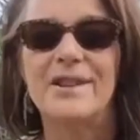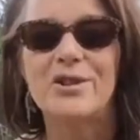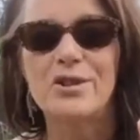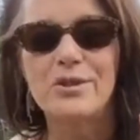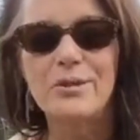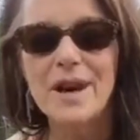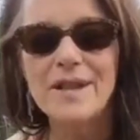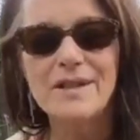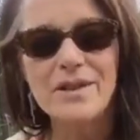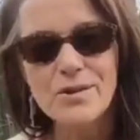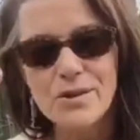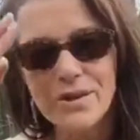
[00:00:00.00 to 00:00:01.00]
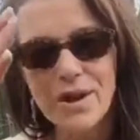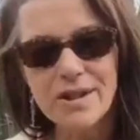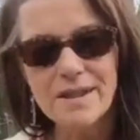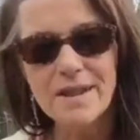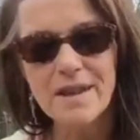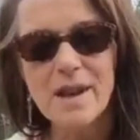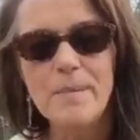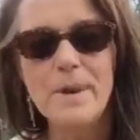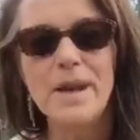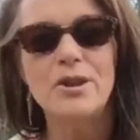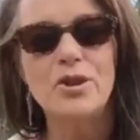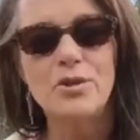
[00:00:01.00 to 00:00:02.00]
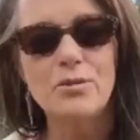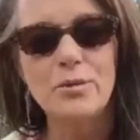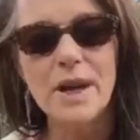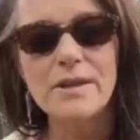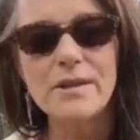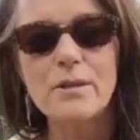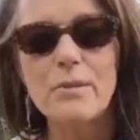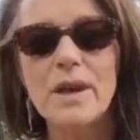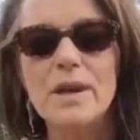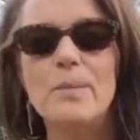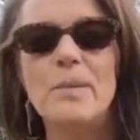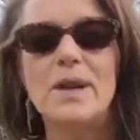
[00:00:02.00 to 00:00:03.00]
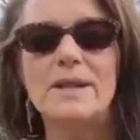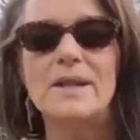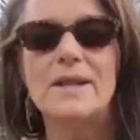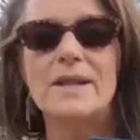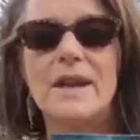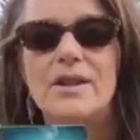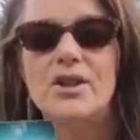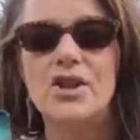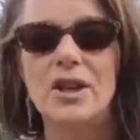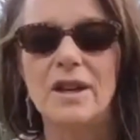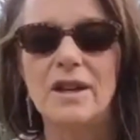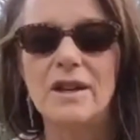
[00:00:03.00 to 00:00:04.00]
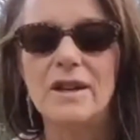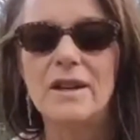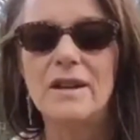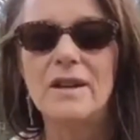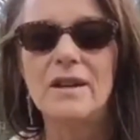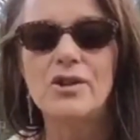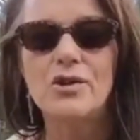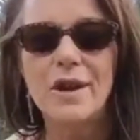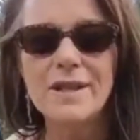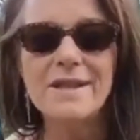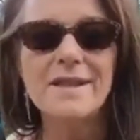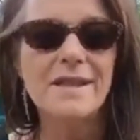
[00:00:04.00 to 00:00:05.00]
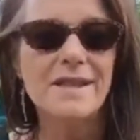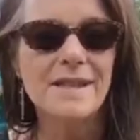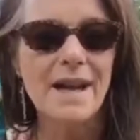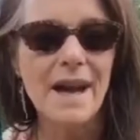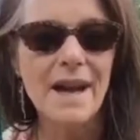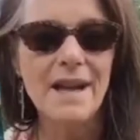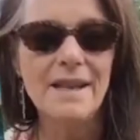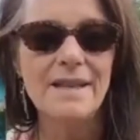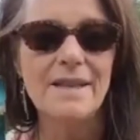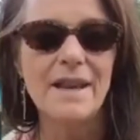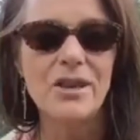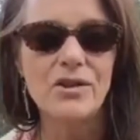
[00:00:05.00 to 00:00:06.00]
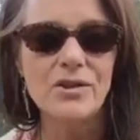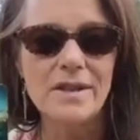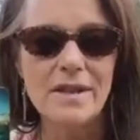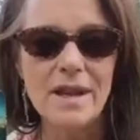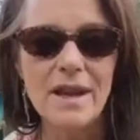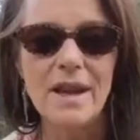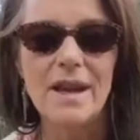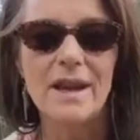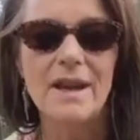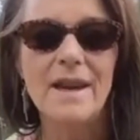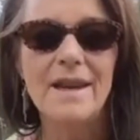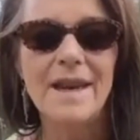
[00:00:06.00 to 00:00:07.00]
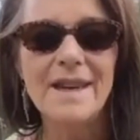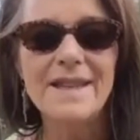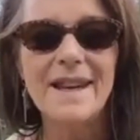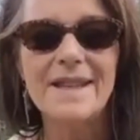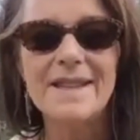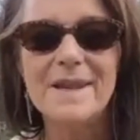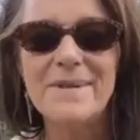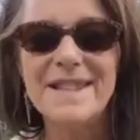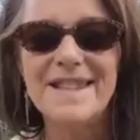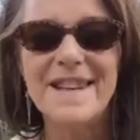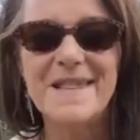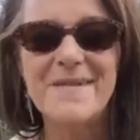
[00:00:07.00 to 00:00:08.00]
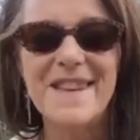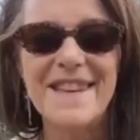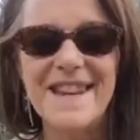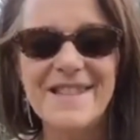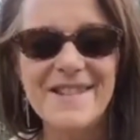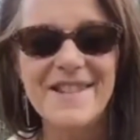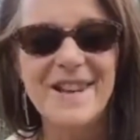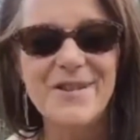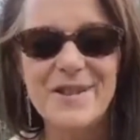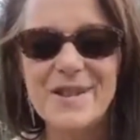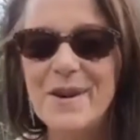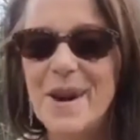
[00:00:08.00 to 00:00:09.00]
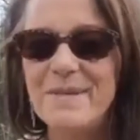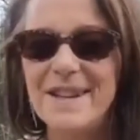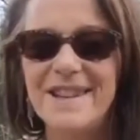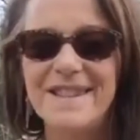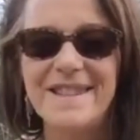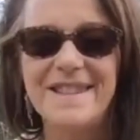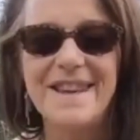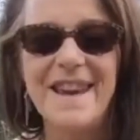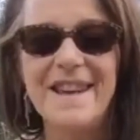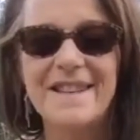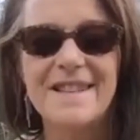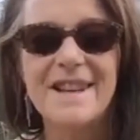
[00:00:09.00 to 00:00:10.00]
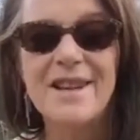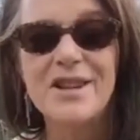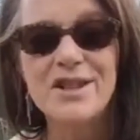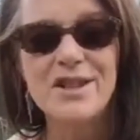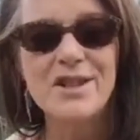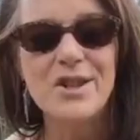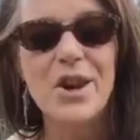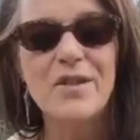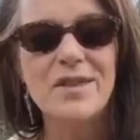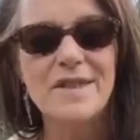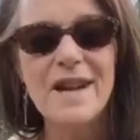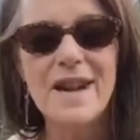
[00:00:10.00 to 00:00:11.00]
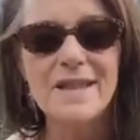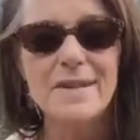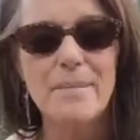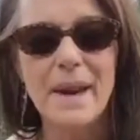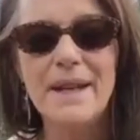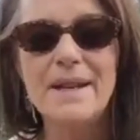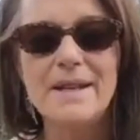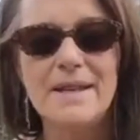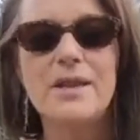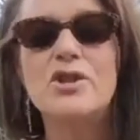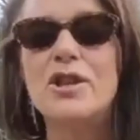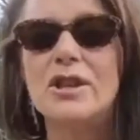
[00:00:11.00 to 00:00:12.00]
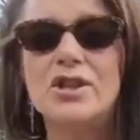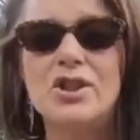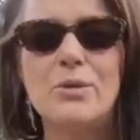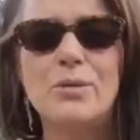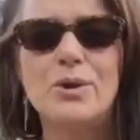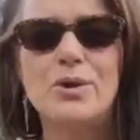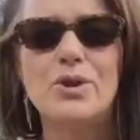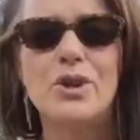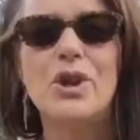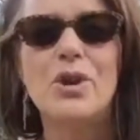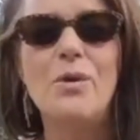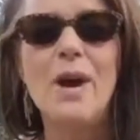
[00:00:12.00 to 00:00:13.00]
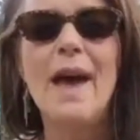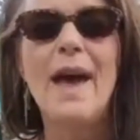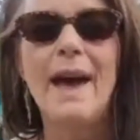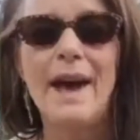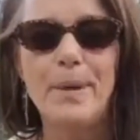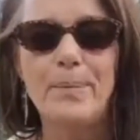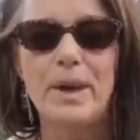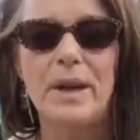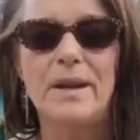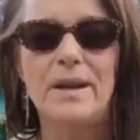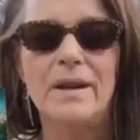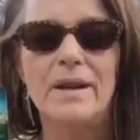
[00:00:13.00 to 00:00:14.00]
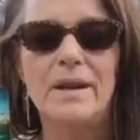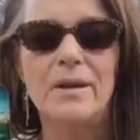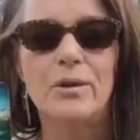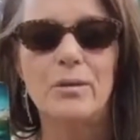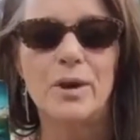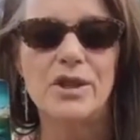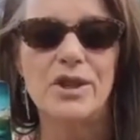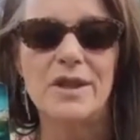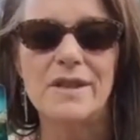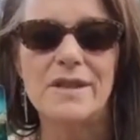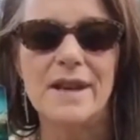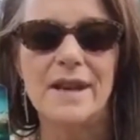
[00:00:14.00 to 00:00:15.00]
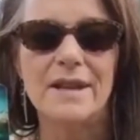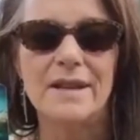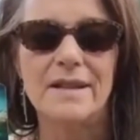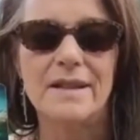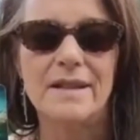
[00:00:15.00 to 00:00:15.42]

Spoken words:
Trust those thoughts that come in. Trust the way you process energy. Trust the signs that you're seeing. Yes, I had someone text me yesterday. I was so happy to get the text. She saw the signs and made a decision, and she was so happy with what she decided.